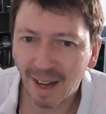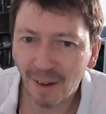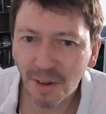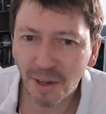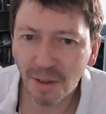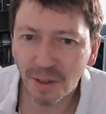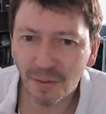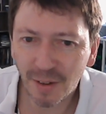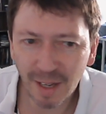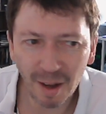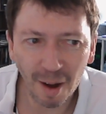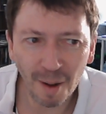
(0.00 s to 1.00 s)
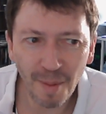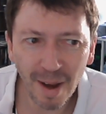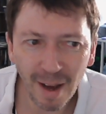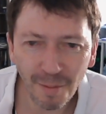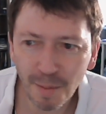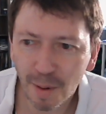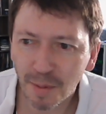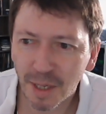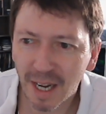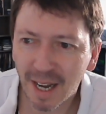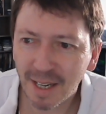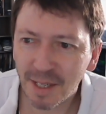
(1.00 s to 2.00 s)
having done this video, I may have them
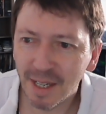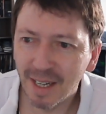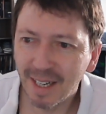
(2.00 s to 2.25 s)
upstairs.